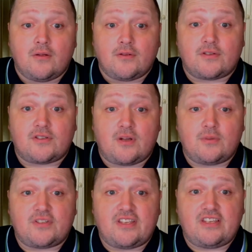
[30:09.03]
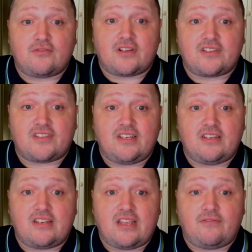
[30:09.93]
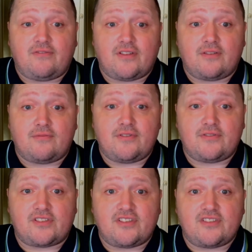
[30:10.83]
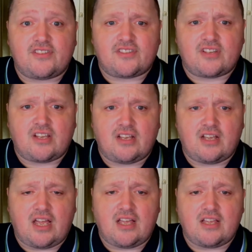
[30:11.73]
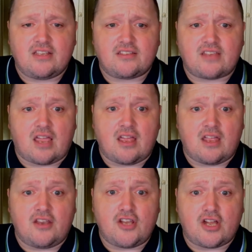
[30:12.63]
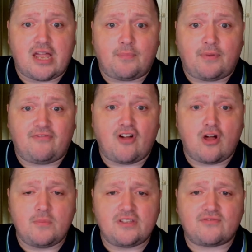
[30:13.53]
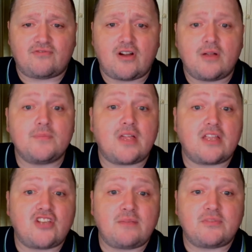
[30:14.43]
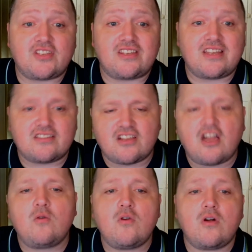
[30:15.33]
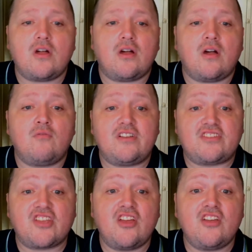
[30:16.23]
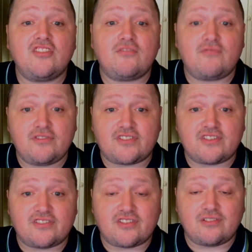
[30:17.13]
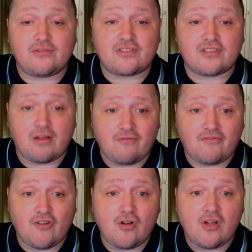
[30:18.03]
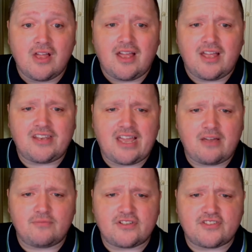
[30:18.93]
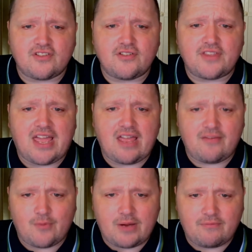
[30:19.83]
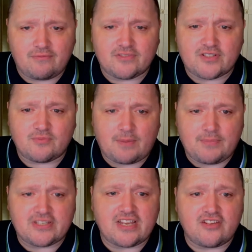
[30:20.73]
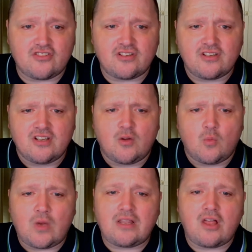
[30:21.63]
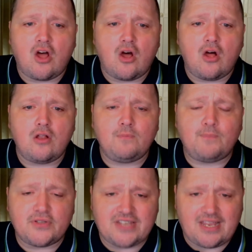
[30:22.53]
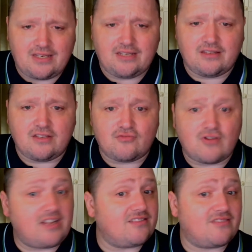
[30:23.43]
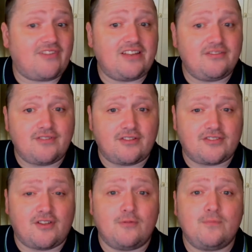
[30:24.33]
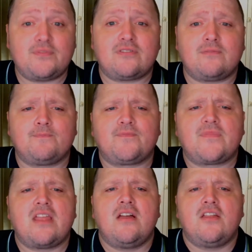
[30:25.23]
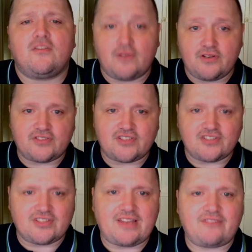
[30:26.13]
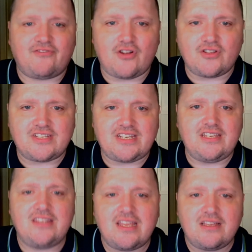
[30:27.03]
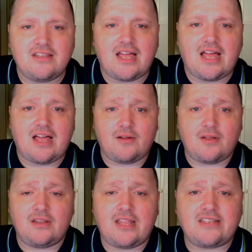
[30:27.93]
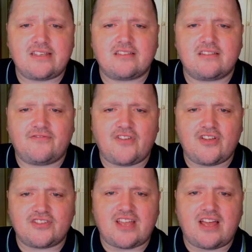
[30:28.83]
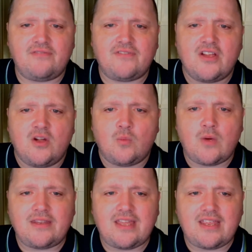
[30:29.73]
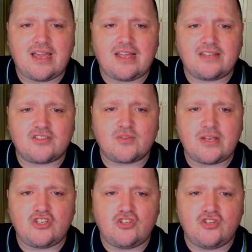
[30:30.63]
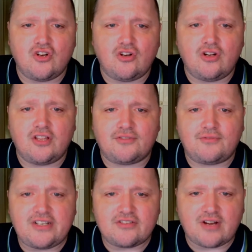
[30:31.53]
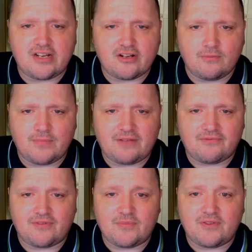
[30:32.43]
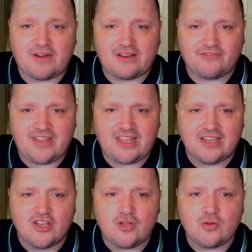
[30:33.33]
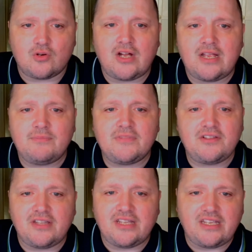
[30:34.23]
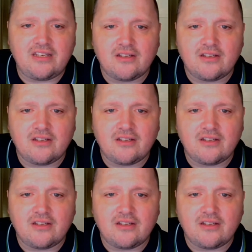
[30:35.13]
So it was an interesting day for the Roosters, as a knockout performance from James Tedesco returned the Roosters to the top four and helped restore their heavyweight reputation, while all but ending the Dragons' final result. The Roosters led 14-0 late into the first half, when they had to endure a three-try comeback from the Red V, who claimed the lead